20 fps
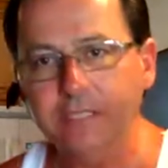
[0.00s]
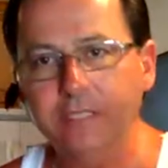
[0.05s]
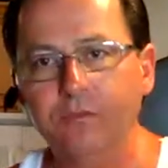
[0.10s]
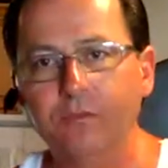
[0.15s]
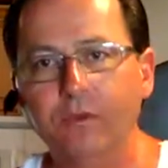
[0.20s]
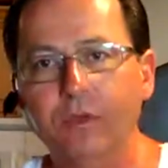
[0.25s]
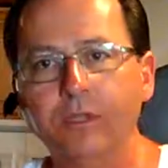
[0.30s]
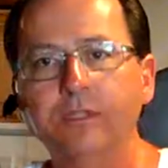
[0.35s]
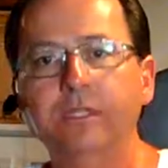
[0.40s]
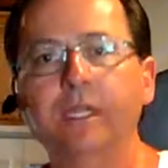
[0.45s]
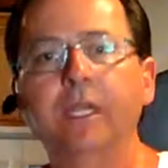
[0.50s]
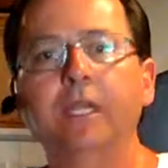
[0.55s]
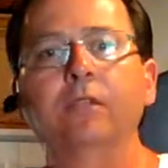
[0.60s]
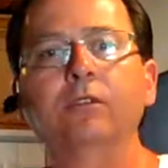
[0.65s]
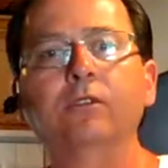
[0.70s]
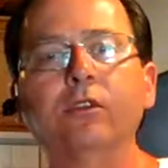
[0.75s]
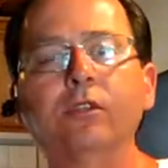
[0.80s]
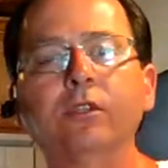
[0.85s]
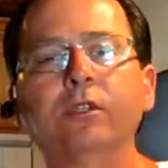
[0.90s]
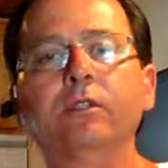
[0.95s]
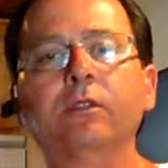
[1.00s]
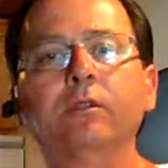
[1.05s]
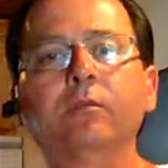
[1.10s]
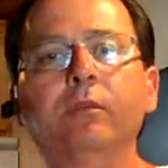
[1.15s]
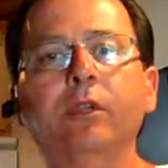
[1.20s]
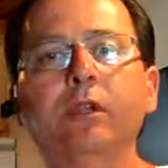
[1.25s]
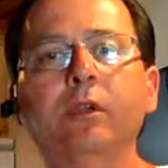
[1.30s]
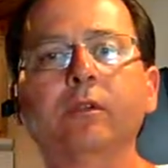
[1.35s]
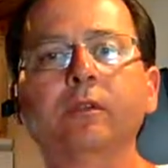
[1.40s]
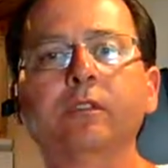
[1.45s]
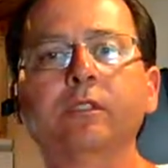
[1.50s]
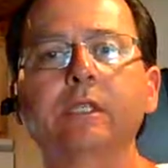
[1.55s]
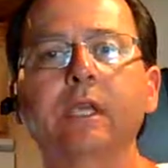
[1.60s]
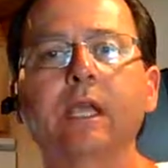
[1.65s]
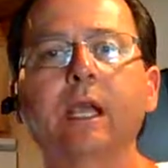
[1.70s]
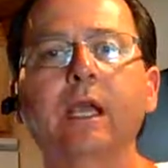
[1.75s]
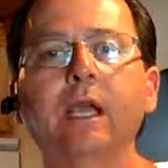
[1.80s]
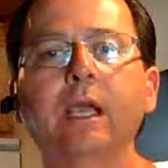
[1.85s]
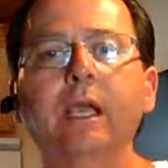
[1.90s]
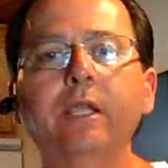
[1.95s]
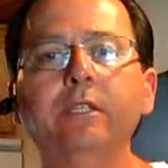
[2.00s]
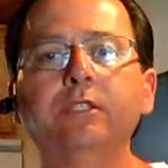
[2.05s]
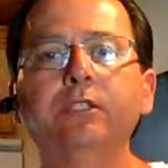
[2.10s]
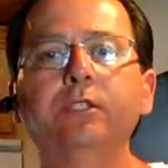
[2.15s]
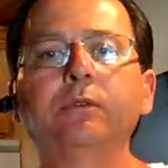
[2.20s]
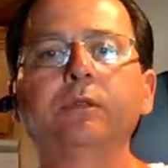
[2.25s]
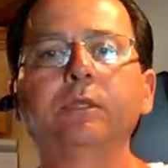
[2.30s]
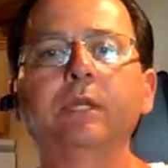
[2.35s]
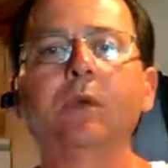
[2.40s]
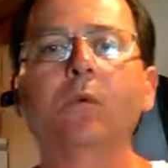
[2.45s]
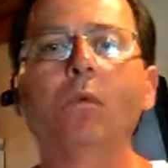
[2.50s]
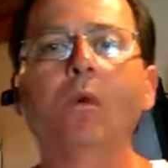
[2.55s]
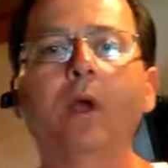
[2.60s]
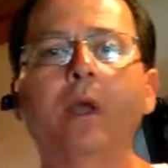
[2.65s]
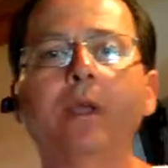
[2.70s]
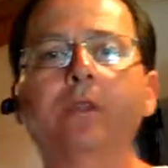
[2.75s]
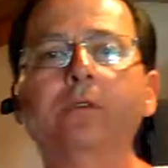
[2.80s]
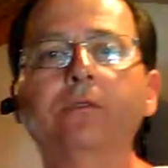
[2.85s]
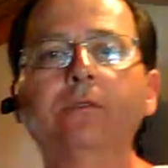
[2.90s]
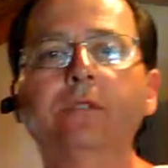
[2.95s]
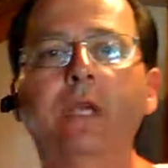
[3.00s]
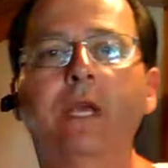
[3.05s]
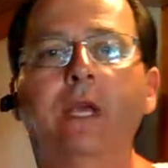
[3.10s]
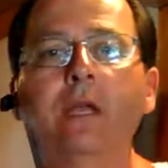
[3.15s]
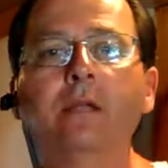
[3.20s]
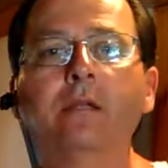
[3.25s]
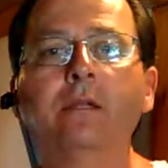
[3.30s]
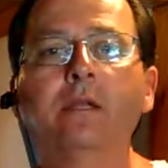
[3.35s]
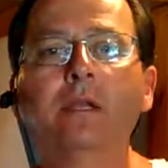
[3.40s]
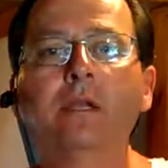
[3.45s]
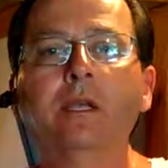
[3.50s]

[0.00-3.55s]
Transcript: did one day and look in the mirror and say, I hate you and I want you dead.